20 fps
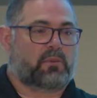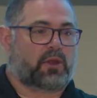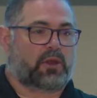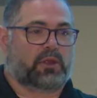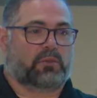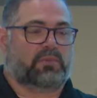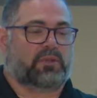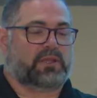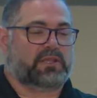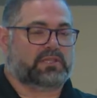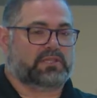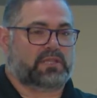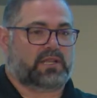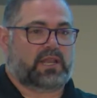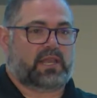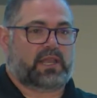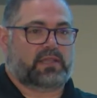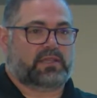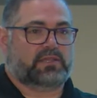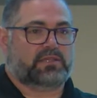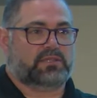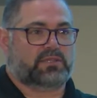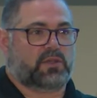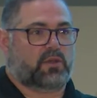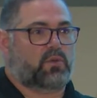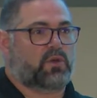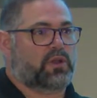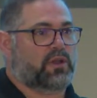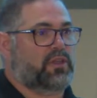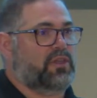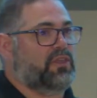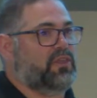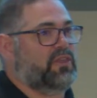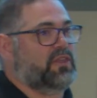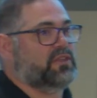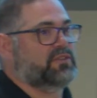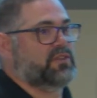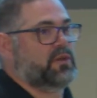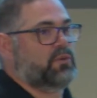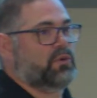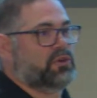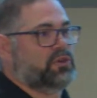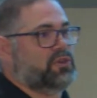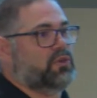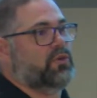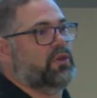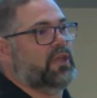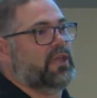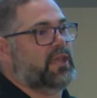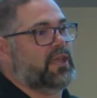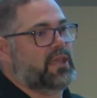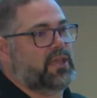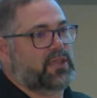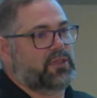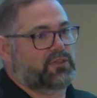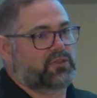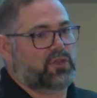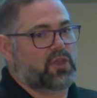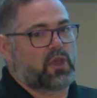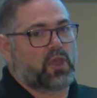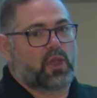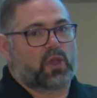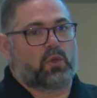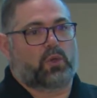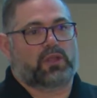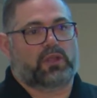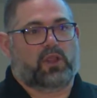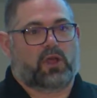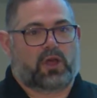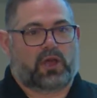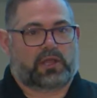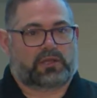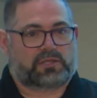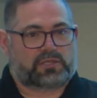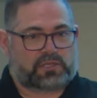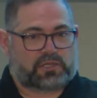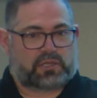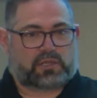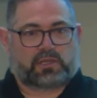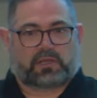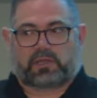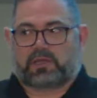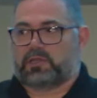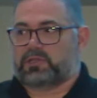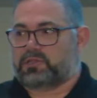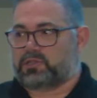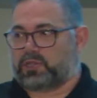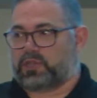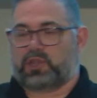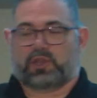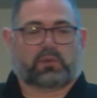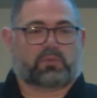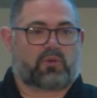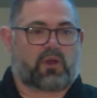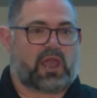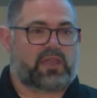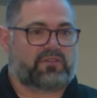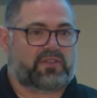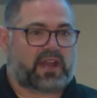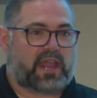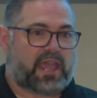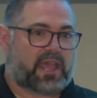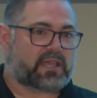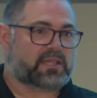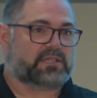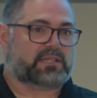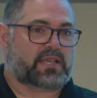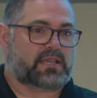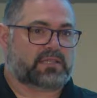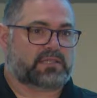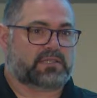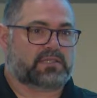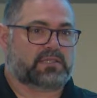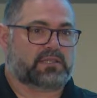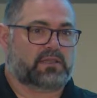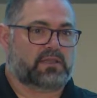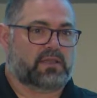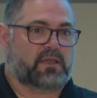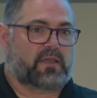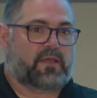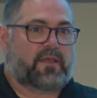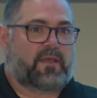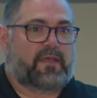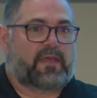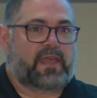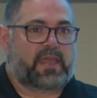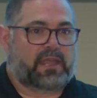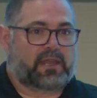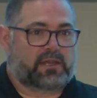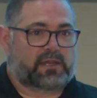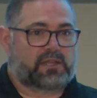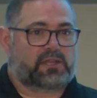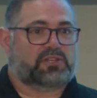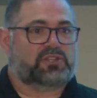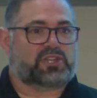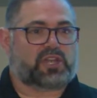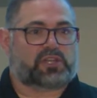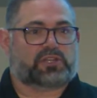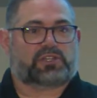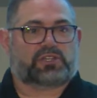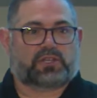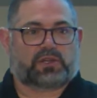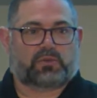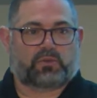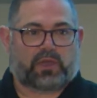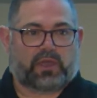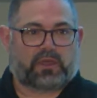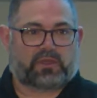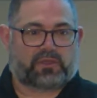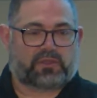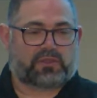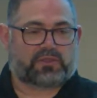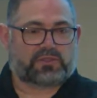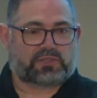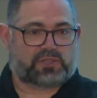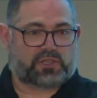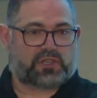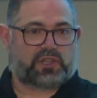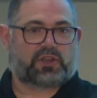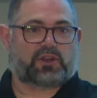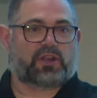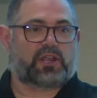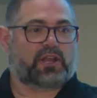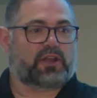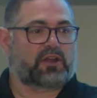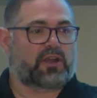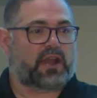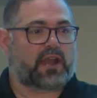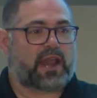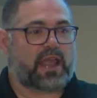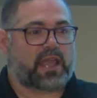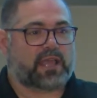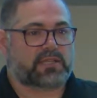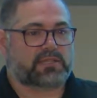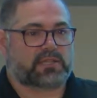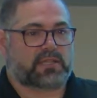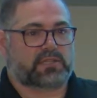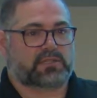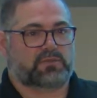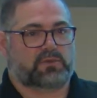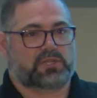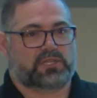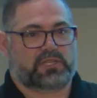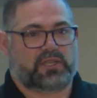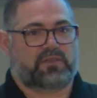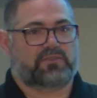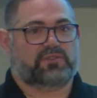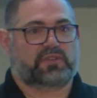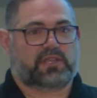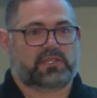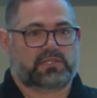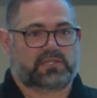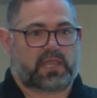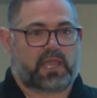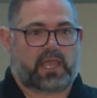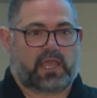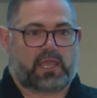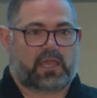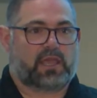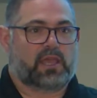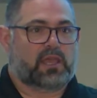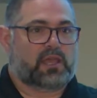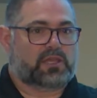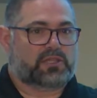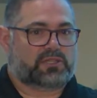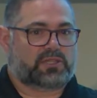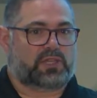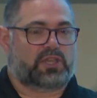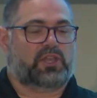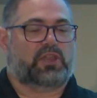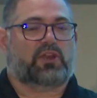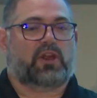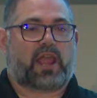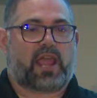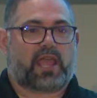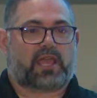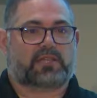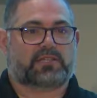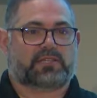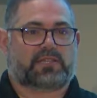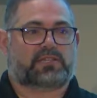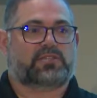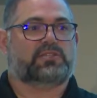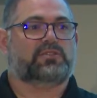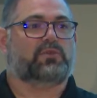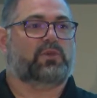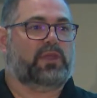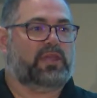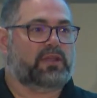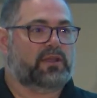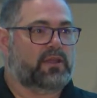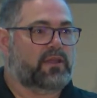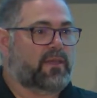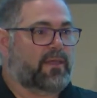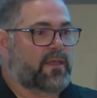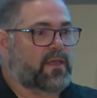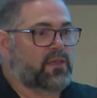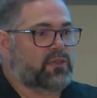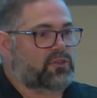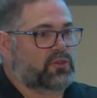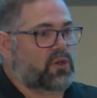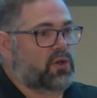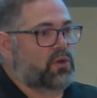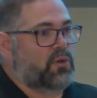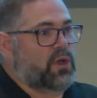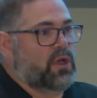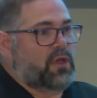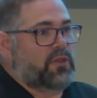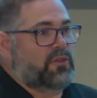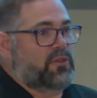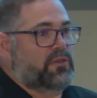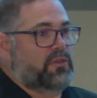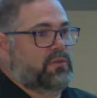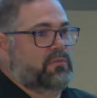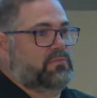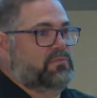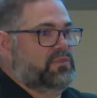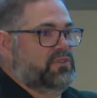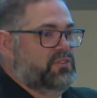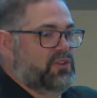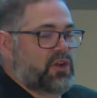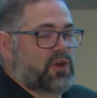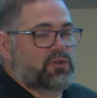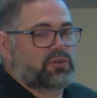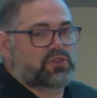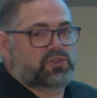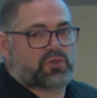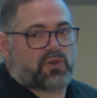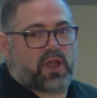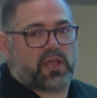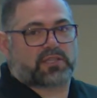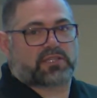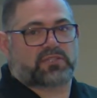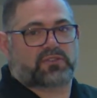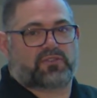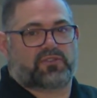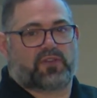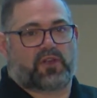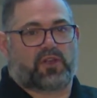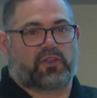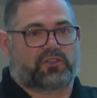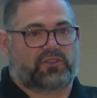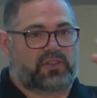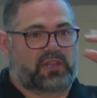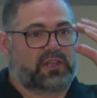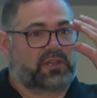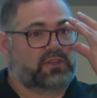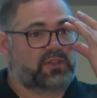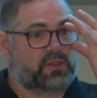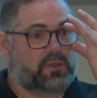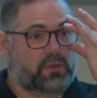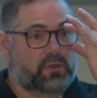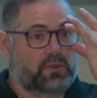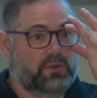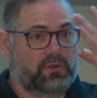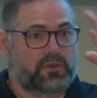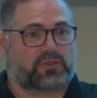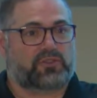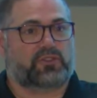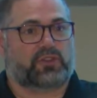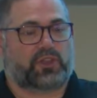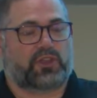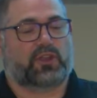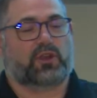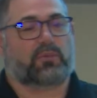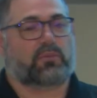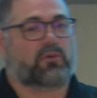marketplace today. So one of the things that we're doing is we launched Secure Private Access in conjunction with Secure Internet Access, which gives us a secure access suite. So the zero trust falls into the secure